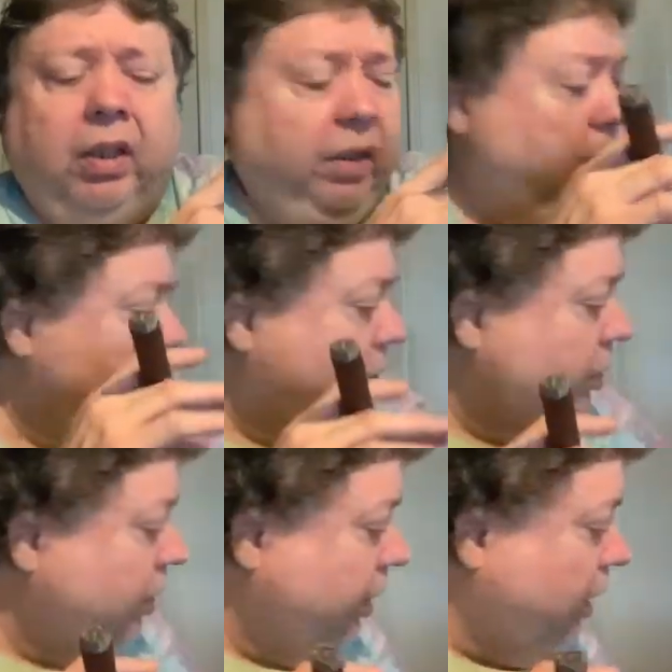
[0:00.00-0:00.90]
This is
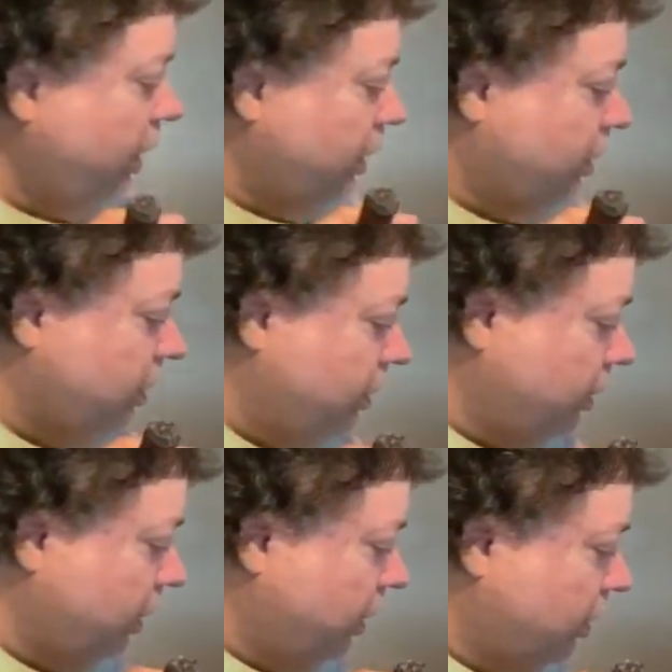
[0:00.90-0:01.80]
really nice. This is
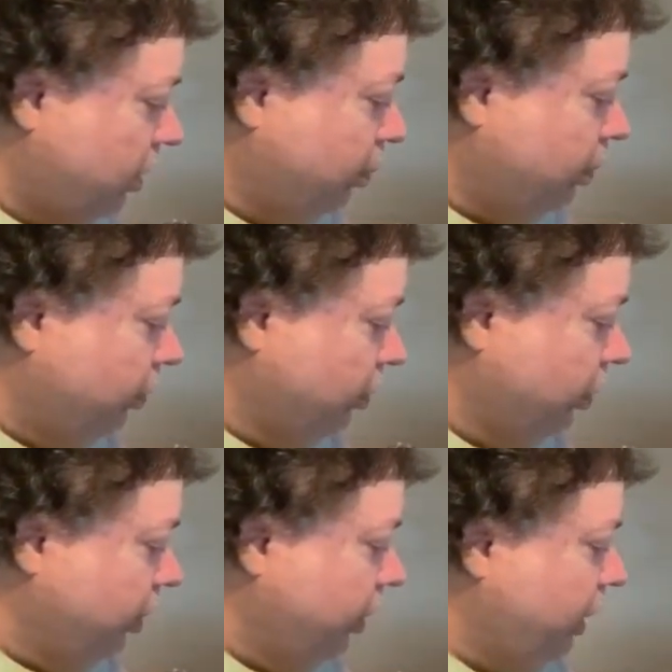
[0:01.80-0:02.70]
a
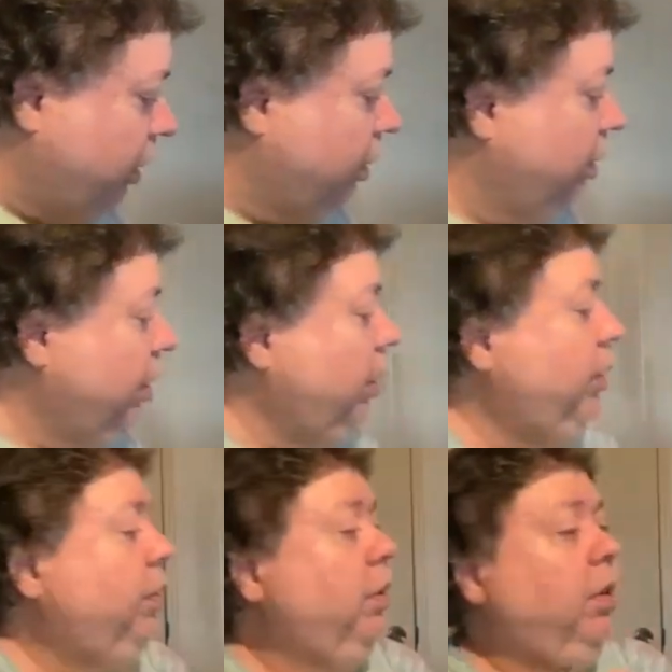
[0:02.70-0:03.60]
really
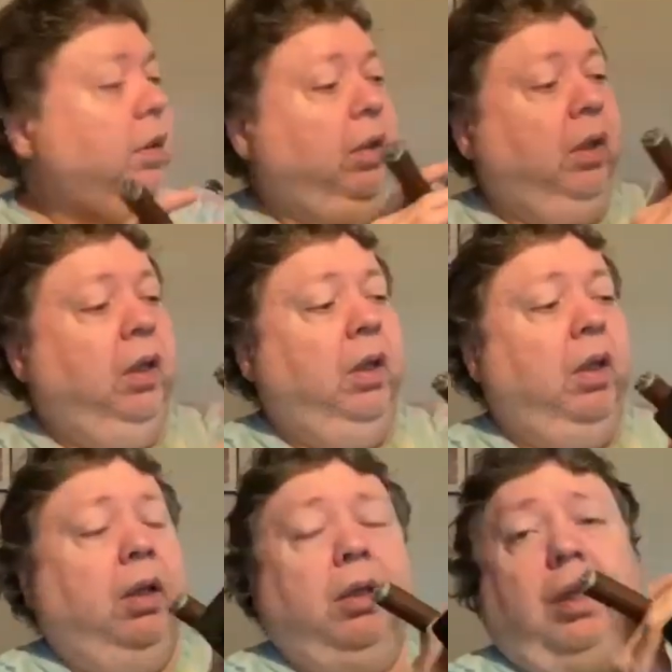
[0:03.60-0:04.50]
nice
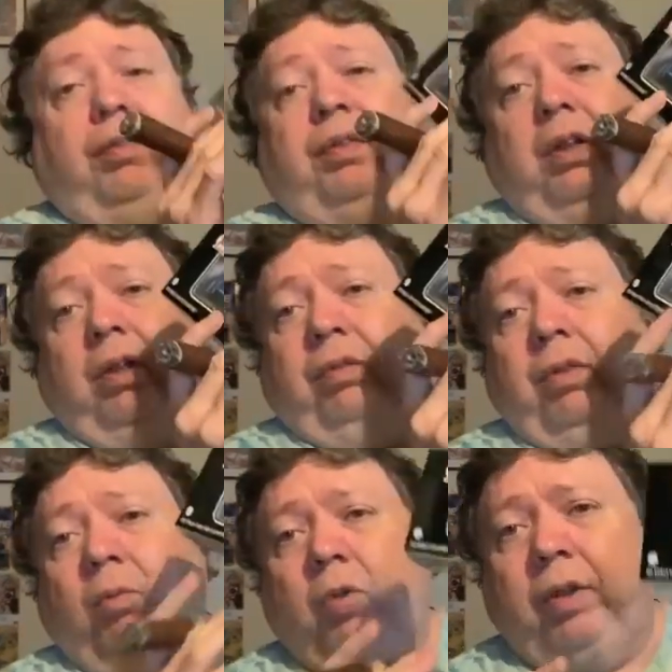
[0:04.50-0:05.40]
gift to give
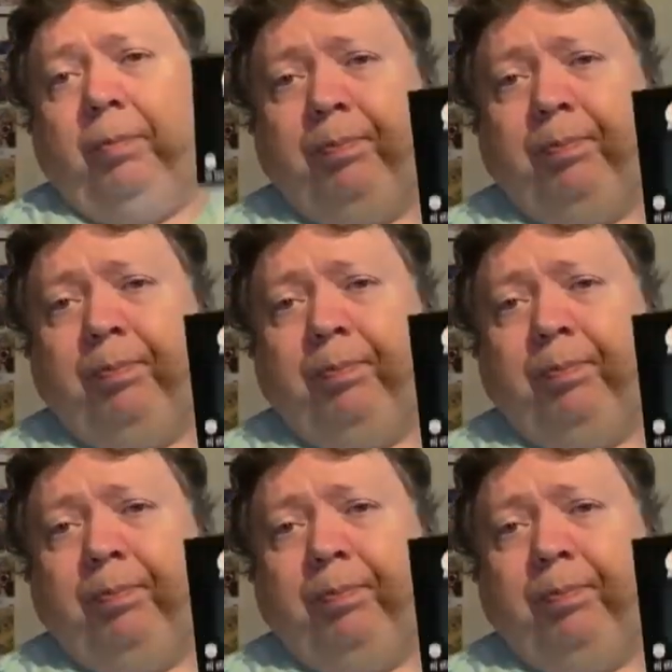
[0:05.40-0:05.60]
someone.